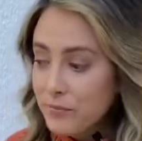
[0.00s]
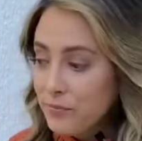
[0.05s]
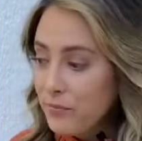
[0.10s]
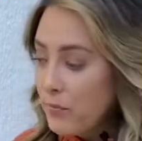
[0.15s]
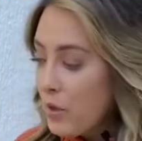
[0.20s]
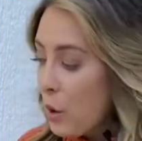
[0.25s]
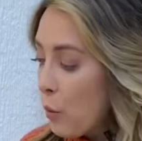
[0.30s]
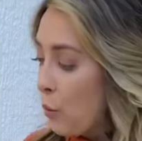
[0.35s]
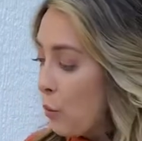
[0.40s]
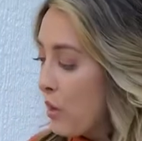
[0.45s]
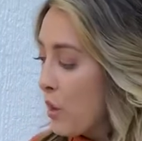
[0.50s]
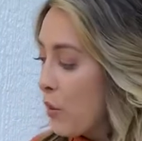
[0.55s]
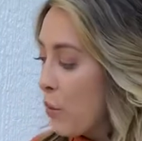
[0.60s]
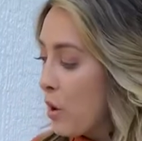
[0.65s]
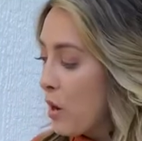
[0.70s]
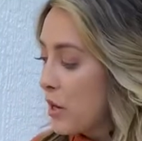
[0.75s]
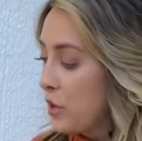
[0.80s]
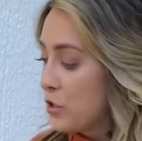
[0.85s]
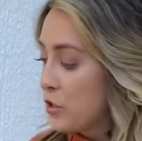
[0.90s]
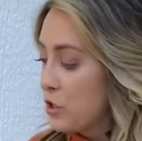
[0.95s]
we
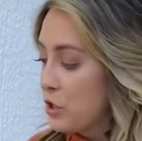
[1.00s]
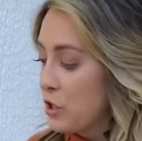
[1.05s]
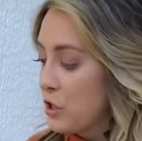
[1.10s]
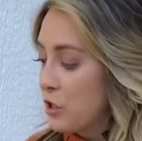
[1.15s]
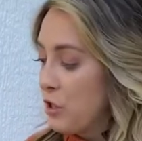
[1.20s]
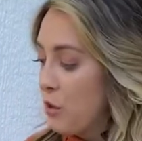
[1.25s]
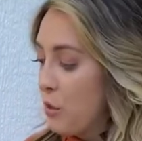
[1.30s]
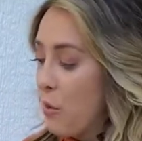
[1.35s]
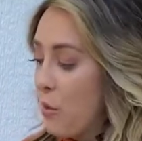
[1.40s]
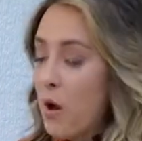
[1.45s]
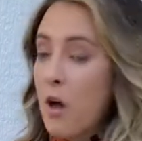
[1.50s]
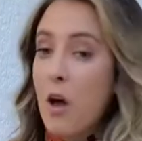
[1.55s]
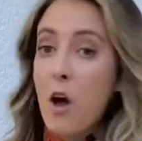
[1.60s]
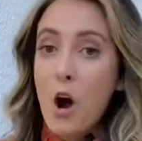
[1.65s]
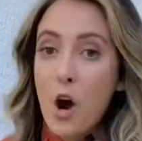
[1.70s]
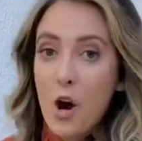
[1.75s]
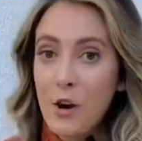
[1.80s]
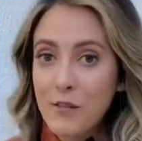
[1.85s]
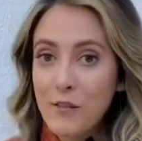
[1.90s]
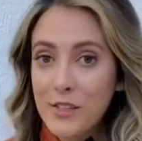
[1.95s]
want to
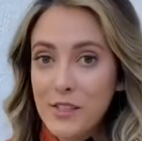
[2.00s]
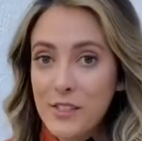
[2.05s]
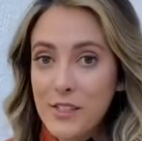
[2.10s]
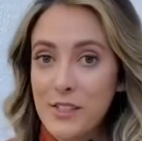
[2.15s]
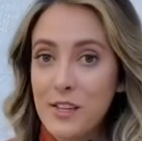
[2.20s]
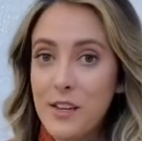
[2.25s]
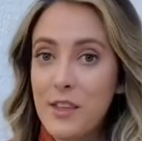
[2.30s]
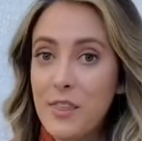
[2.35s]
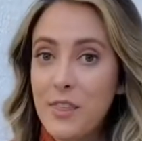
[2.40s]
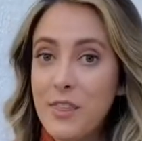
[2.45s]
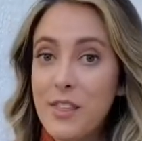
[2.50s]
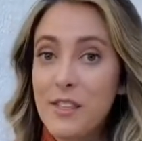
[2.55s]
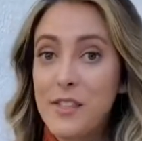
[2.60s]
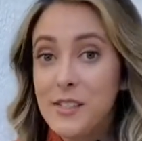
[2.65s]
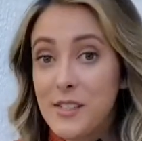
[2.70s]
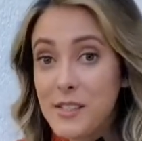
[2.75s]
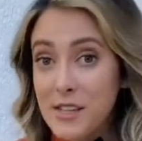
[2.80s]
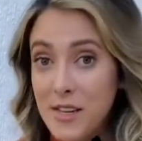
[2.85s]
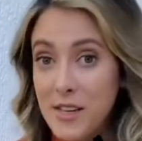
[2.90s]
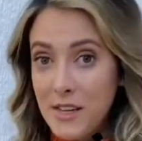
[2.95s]
harvest the
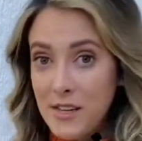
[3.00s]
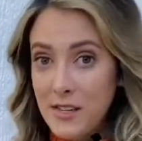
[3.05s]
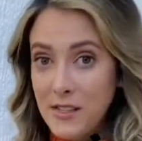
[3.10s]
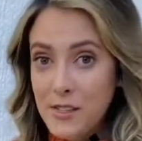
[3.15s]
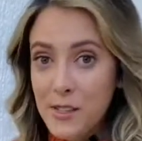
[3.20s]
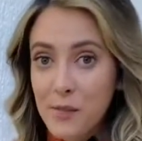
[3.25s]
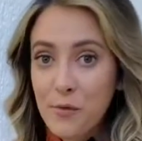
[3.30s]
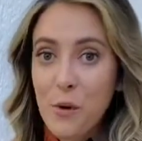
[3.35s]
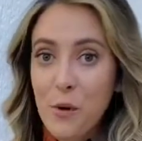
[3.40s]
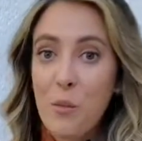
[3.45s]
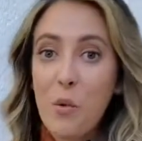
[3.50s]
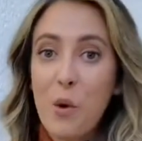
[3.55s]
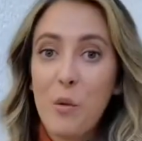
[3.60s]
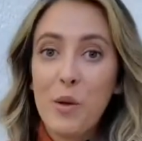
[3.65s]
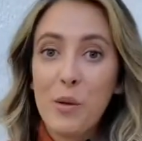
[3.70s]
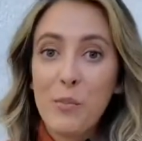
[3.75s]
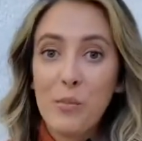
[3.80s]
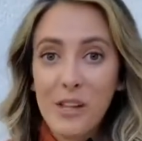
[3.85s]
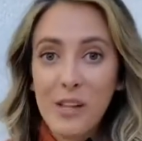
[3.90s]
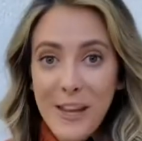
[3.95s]
seeds from what
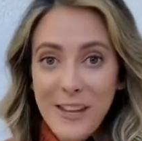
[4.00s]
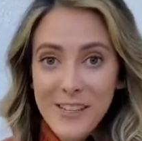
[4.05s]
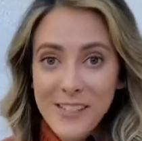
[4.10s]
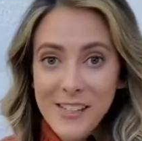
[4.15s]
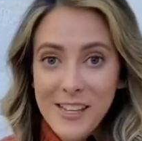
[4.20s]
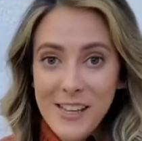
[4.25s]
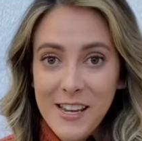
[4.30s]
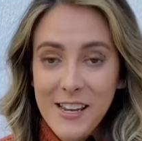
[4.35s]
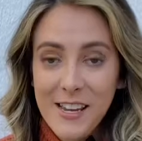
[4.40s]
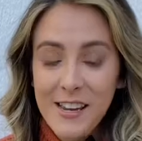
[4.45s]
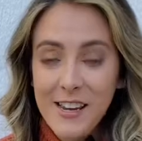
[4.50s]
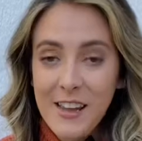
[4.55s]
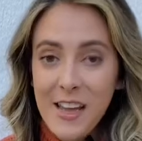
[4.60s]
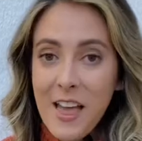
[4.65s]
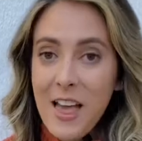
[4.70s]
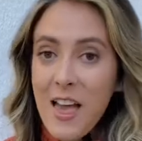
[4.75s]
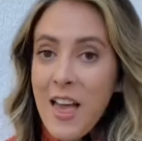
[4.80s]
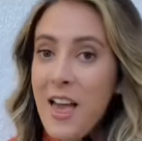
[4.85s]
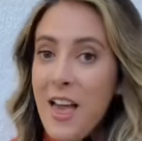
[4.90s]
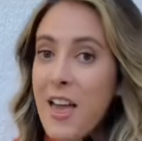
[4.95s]
we planted.
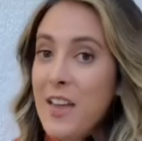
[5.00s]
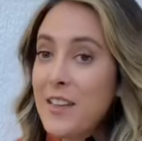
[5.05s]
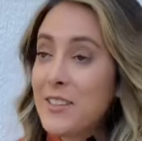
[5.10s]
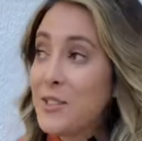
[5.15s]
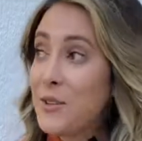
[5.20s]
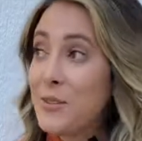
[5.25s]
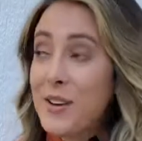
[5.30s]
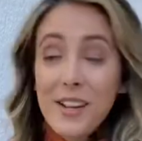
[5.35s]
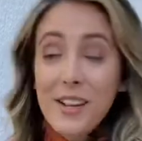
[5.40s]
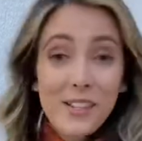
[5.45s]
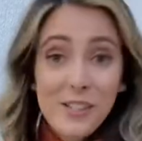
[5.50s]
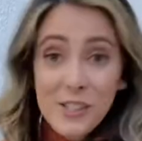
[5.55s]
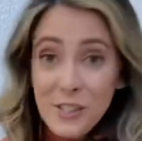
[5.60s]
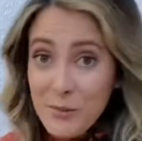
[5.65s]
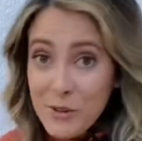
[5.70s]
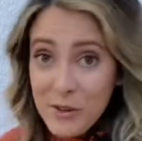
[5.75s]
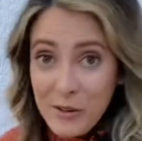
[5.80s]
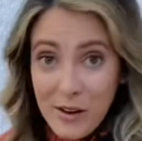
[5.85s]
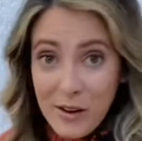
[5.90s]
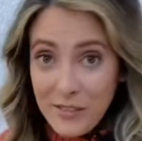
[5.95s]
So next year
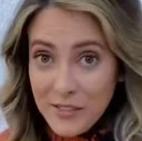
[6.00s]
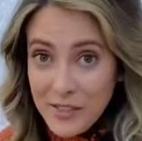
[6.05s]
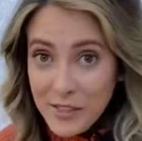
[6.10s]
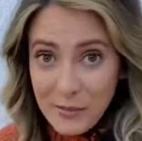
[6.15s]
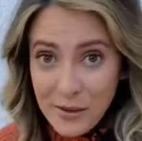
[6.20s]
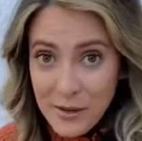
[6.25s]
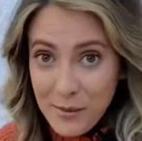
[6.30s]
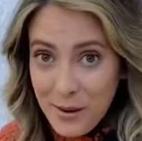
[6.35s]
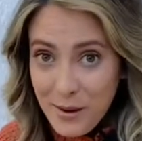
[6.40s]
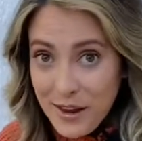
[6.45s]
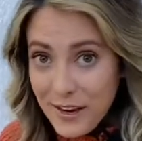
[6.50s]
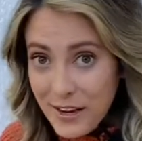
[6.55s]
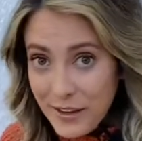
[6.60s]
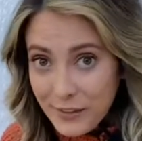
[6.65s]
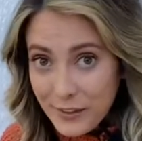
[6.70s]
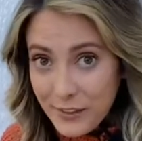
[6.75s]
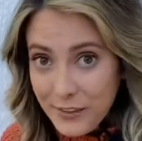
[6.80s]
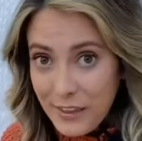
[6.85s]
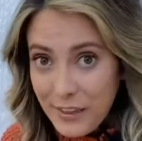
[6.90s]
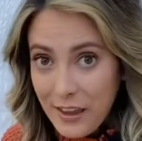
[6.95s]
we don't have to rebuy
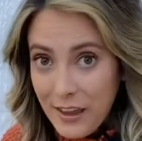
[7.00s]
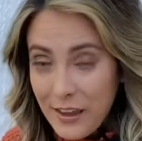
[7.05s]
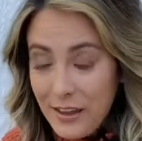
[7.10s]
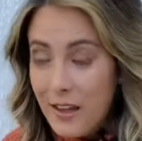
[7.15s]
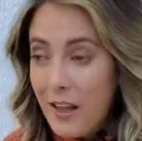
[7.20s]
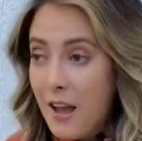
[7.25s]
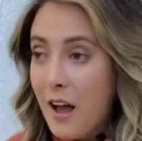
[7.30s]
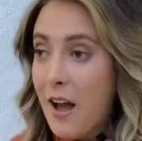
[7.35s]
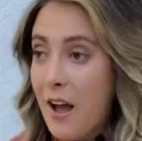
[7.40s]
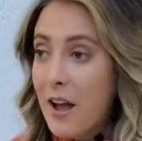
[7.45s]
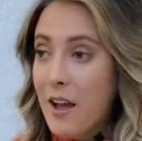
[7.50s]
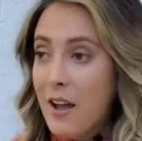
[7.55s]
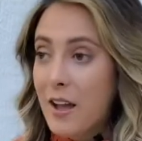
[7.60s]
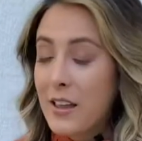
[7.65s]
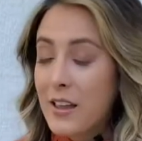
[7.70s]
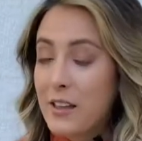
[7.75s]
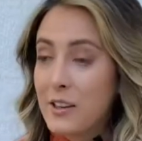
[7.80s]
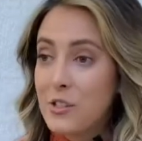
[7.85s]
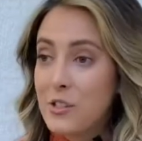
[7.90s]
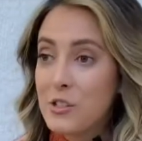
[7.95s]
everything.
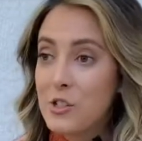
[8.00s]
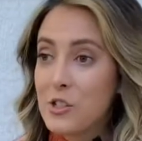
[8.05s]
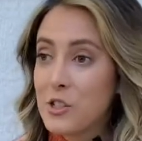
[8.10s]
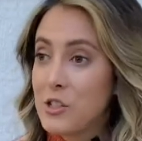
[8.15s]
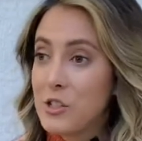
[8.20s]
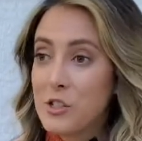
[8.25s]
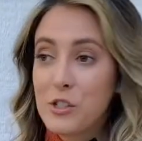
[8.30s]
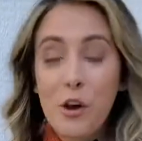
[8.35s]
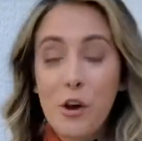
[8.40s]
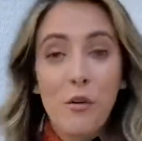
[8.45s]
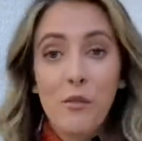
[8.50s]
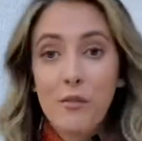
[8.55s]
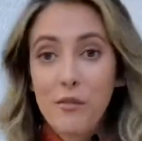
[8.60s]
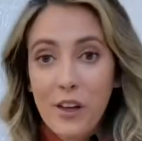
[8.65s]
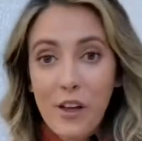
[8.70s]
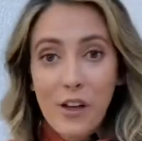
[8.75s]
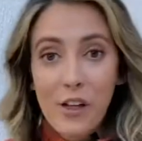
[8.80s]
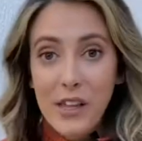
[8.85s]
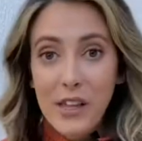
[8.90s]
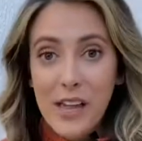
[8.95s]
I just don't
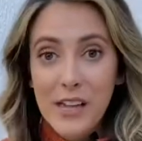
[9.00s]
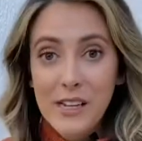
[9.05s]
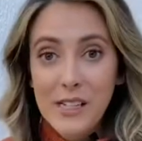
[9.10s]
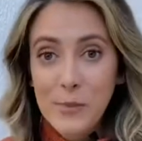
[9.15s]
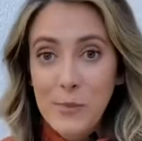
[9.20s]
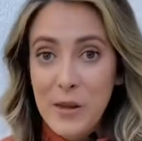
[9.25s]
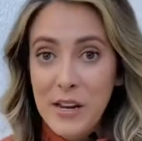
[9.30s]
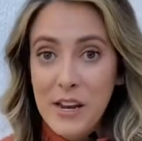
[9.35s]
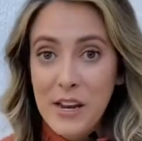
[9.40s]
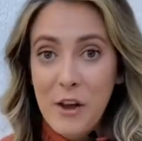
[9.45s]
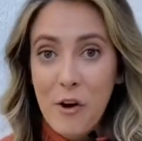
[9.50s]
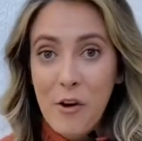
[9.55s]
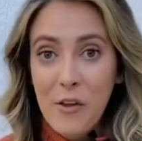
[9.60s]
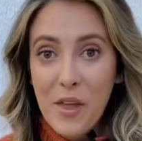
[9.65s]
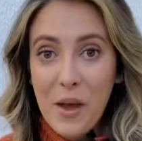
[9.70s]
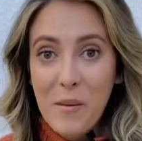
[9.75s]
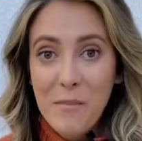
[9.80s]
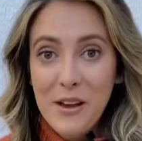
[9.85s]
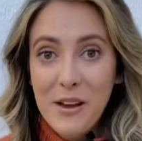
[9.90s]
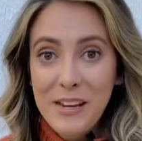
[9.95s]
feel like spending all
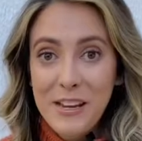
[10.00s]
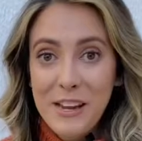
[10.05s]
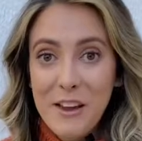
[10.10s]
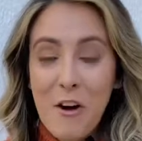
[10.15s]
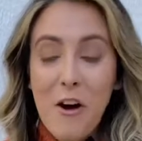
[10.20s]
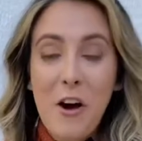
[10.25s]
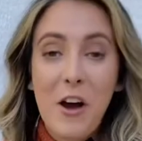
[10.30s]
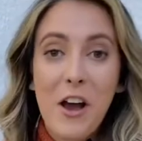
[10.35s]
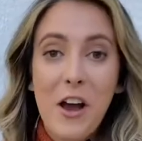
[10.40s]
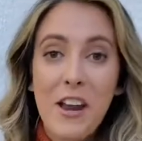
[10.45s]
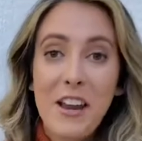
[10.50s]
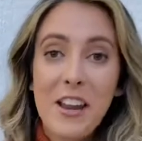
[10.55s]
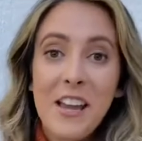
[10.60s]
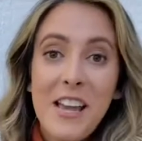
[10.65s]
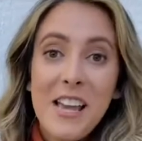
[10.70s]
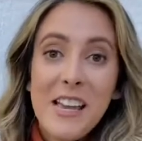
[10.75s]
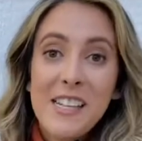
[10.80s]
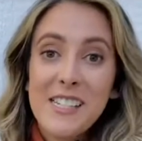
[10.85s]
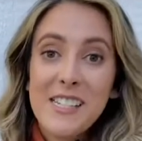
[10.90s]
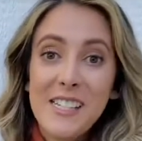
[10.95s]
that money on
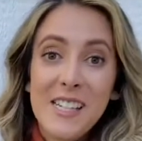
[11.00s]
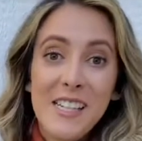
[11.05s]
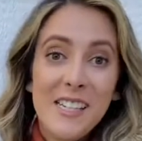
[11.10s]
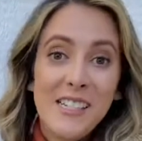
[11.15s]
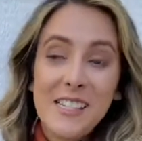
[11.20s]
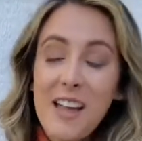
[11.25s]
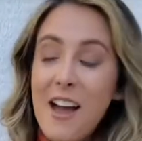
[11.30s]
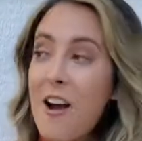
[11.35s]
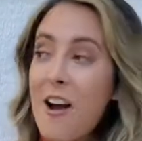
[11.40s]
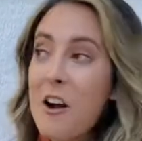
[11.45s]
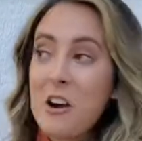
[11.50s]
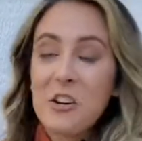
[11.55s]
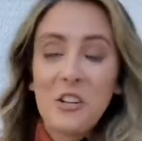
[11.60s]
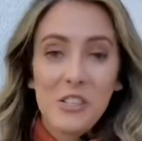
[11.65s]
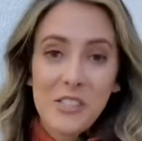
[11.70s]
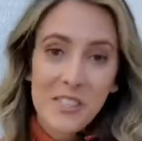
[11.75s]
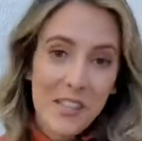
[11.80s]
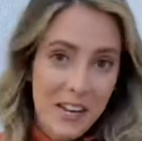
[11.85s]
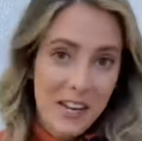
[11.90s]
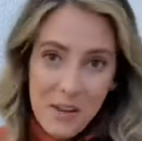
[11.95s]
seeds that are
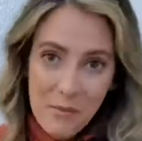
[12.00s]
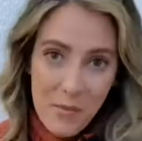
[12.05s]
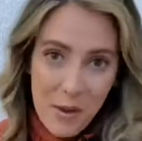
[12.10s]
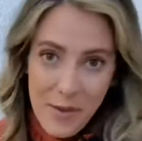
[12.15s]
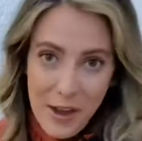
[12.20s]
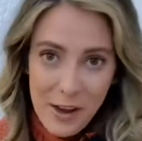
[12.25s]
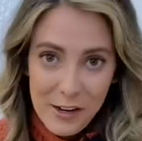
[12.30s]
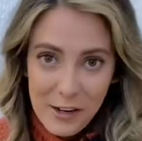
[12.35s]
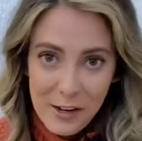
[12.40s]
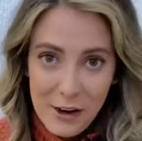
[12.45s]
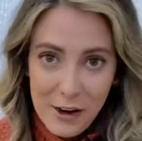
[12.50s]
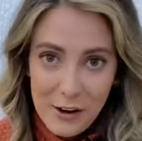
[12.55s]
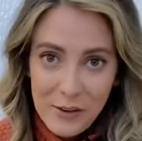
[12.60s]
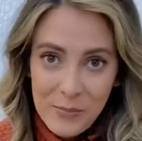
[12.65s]
just sitting in my backyard.